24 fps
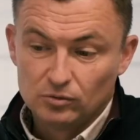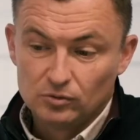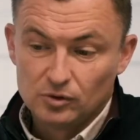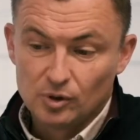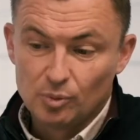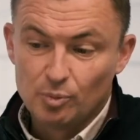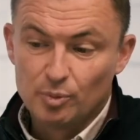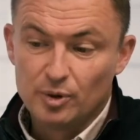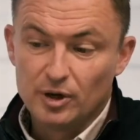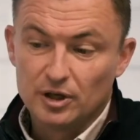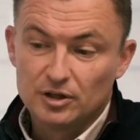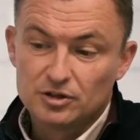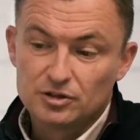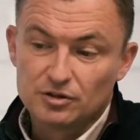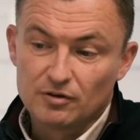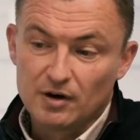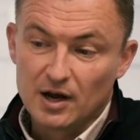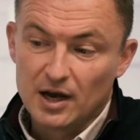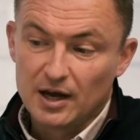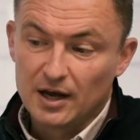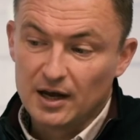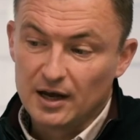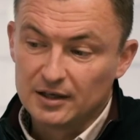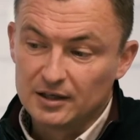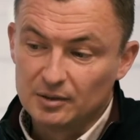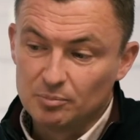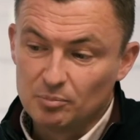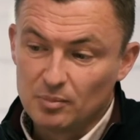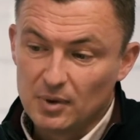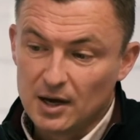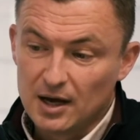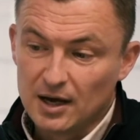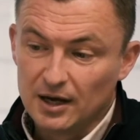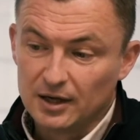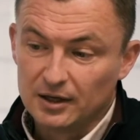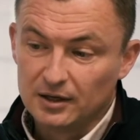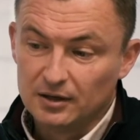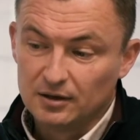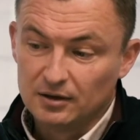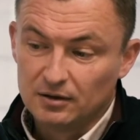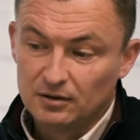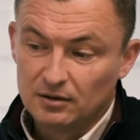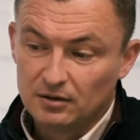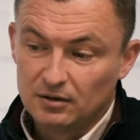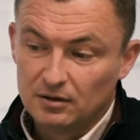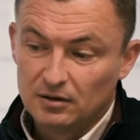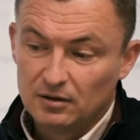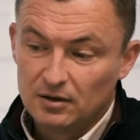the picture I had in my
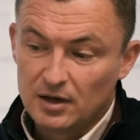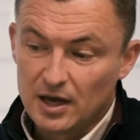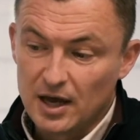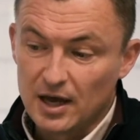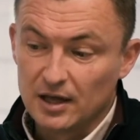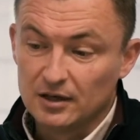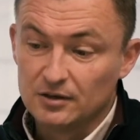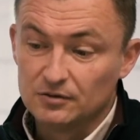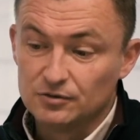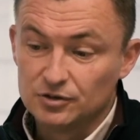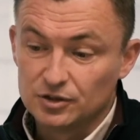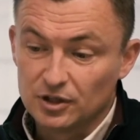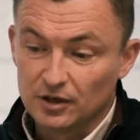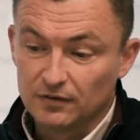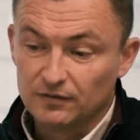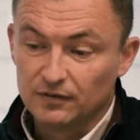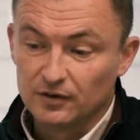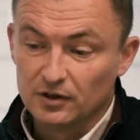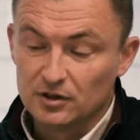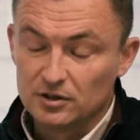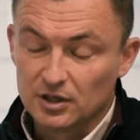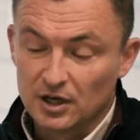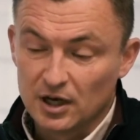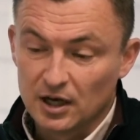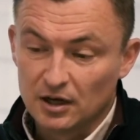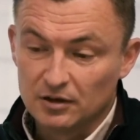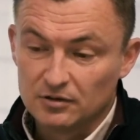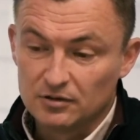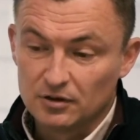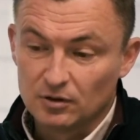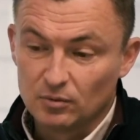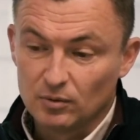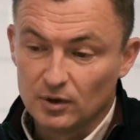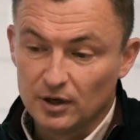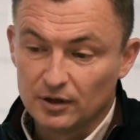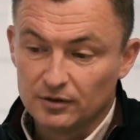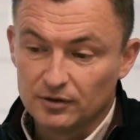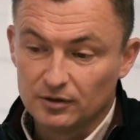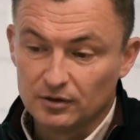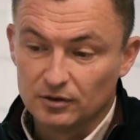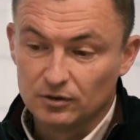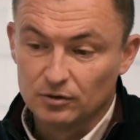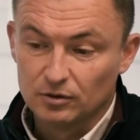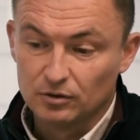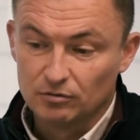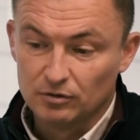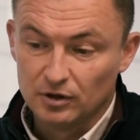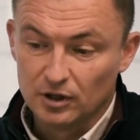head of Sheffield United and why I think they're
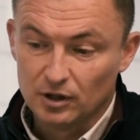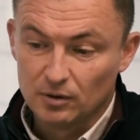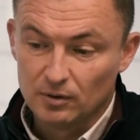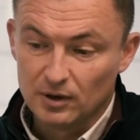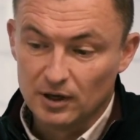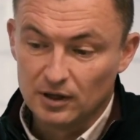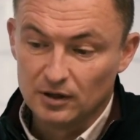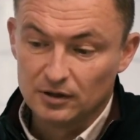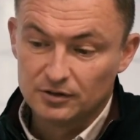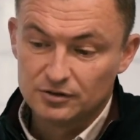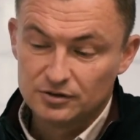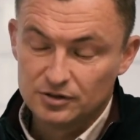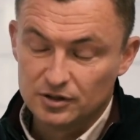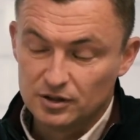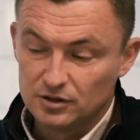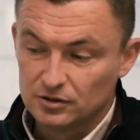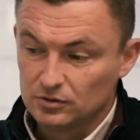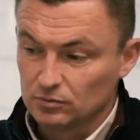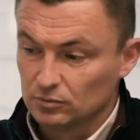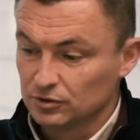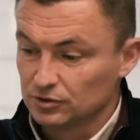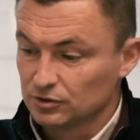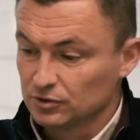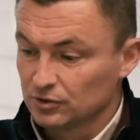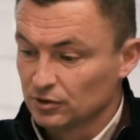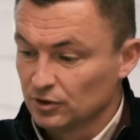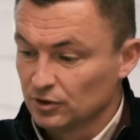doing really well this season was